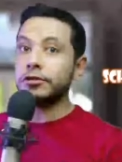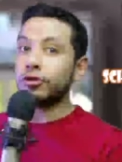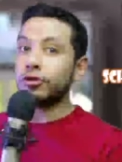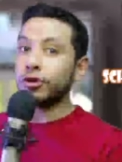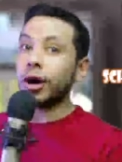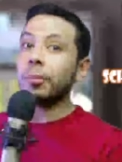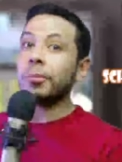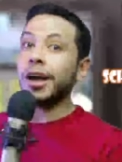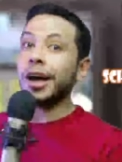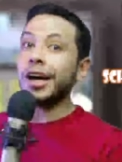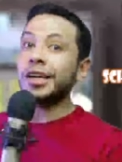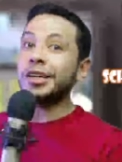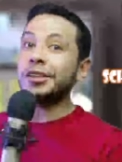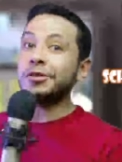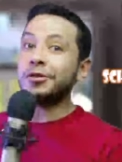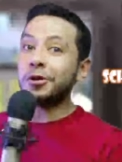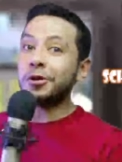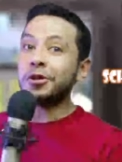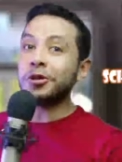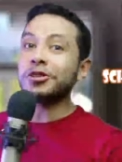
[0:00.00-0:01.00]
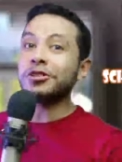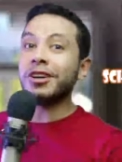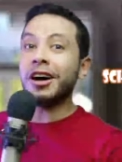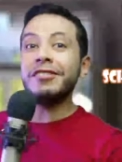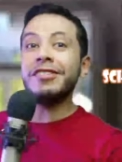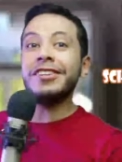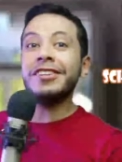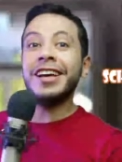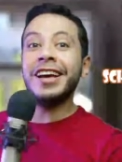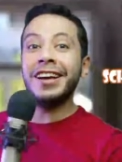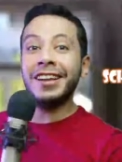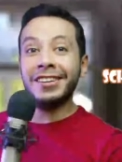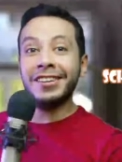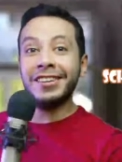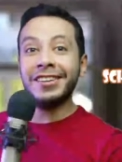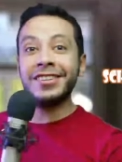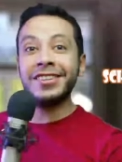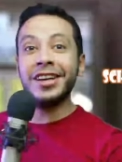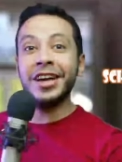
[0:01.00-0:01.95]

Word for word: applying for travel health